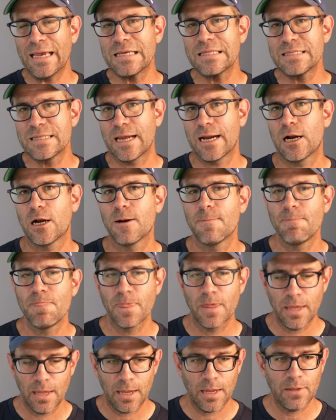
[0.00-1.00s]
in there
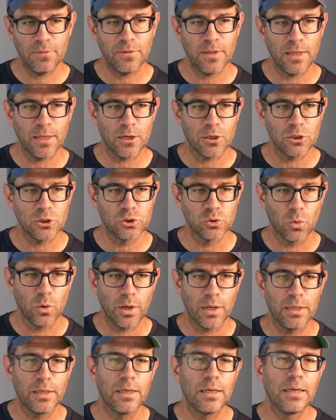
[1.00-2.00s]
in the inner
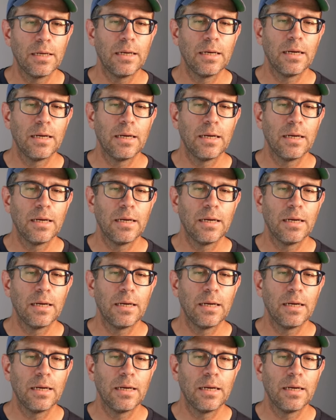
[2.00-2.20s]
join.